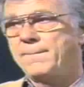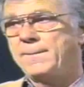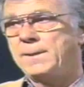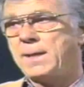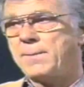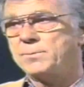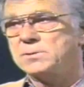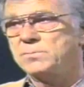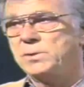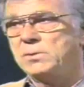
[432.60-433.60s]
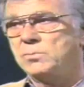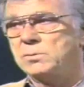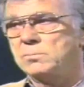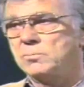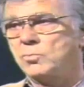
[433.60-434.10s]
It happened to me
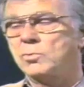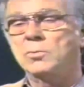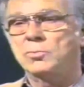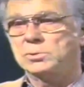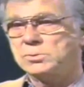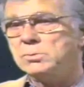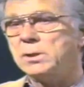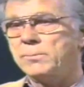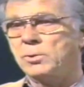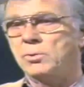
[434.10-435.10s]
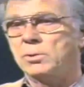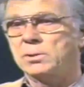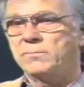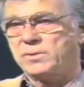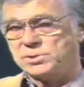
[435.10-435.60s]
when World War II came along,
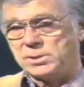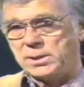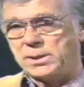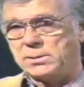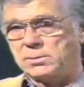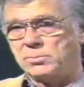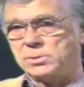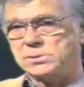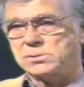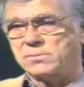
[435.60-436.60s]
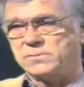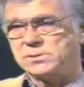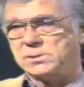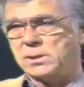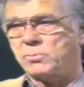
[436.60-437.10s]
and eventually I had to go into
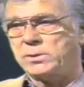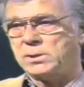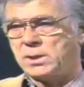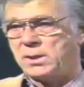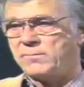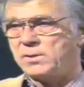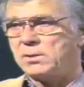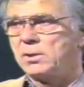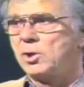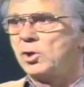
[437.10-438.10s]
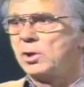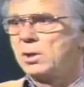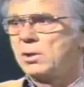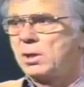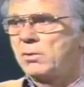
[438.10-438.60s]
service, and I went in the Navy, and
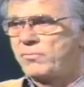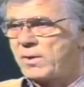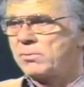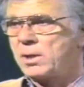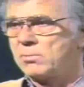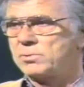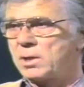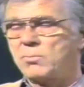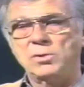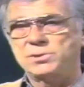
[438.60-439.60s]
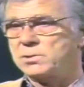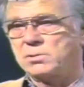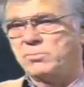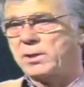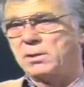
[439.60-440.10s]
I found out I wasn't
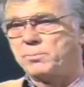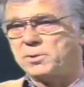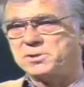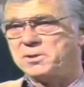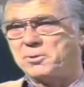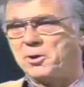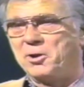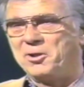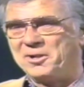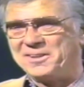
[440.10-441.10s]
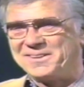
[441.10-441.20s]
a regular person at all.